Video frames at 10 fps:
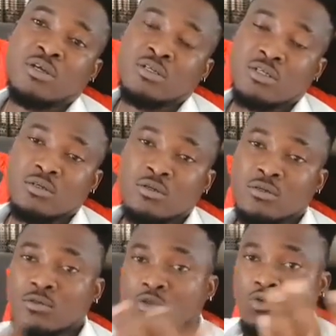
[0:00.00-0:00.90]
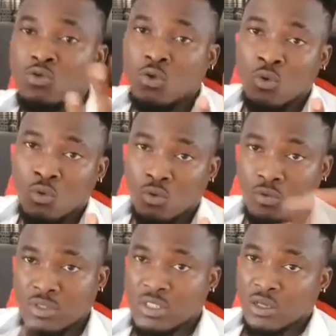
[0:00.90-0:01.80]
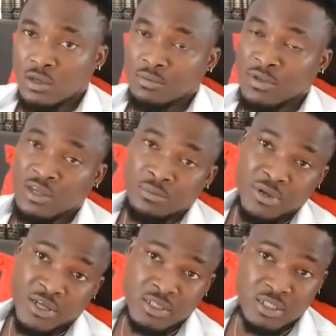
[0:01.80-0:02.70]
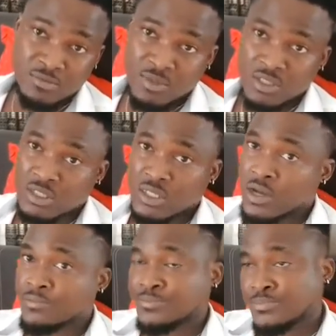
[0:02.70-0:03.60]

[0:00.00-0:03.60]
And you know, sir, may bless Mentissa